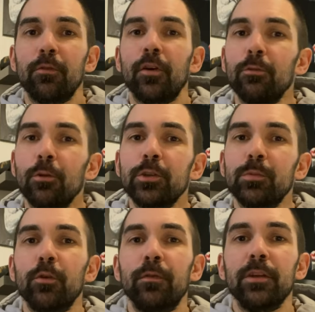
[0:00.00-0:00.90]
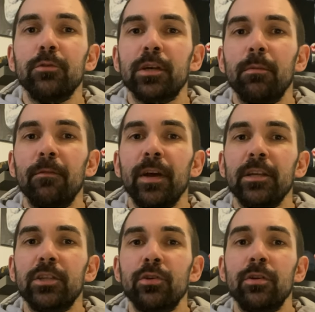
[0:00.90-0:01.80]
We've got loads more videos coming
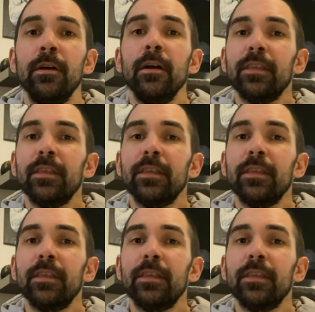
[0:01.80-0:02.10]
very soon.